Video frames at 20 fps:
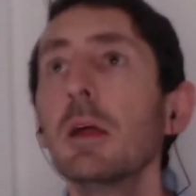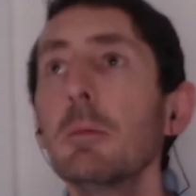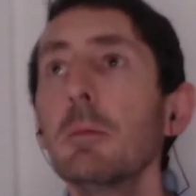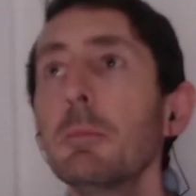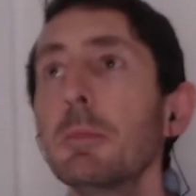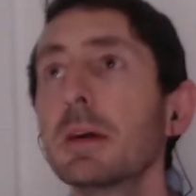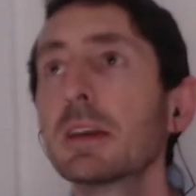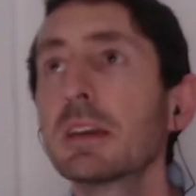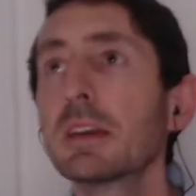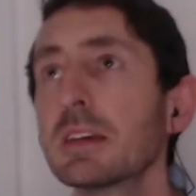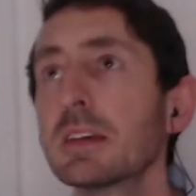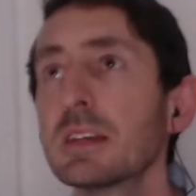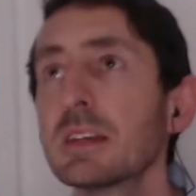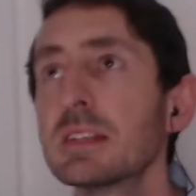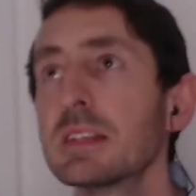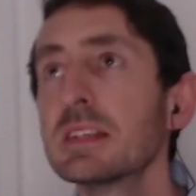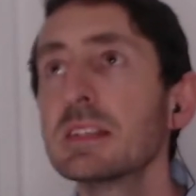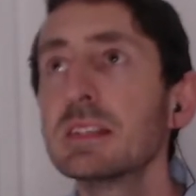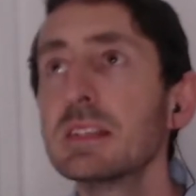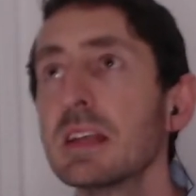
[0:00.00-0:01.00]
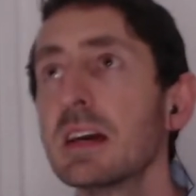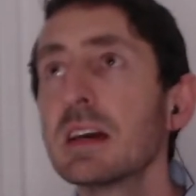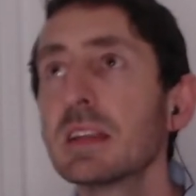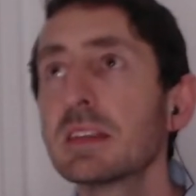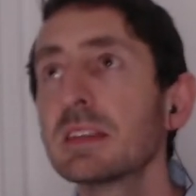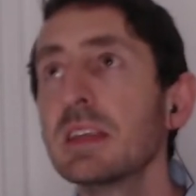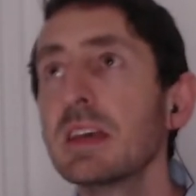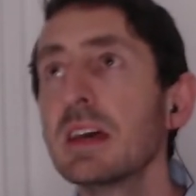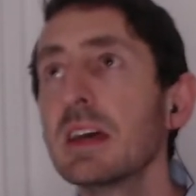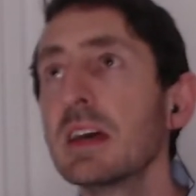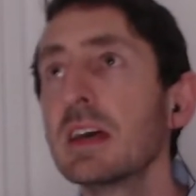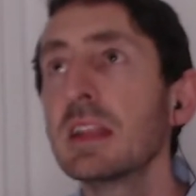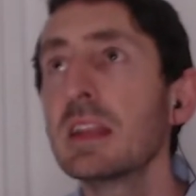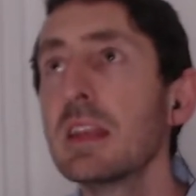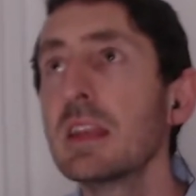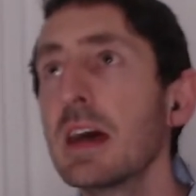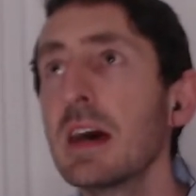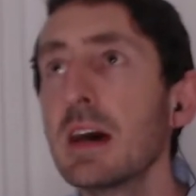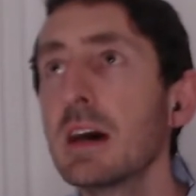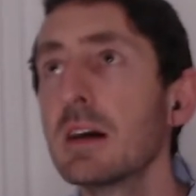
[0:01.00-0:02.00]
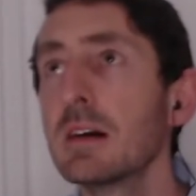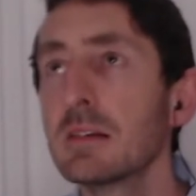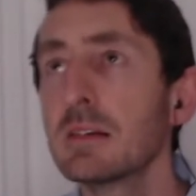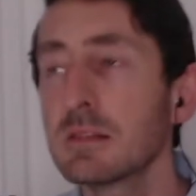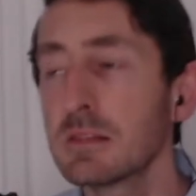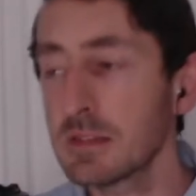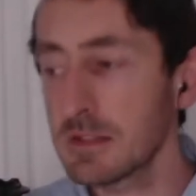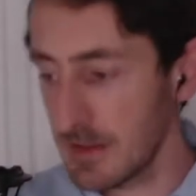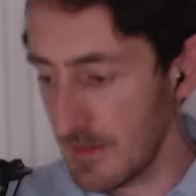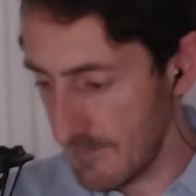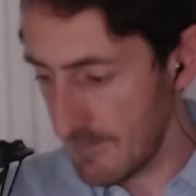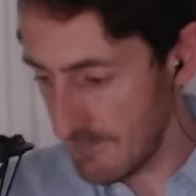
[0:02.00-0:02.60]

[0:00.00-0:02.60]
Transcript: because there's nothing else.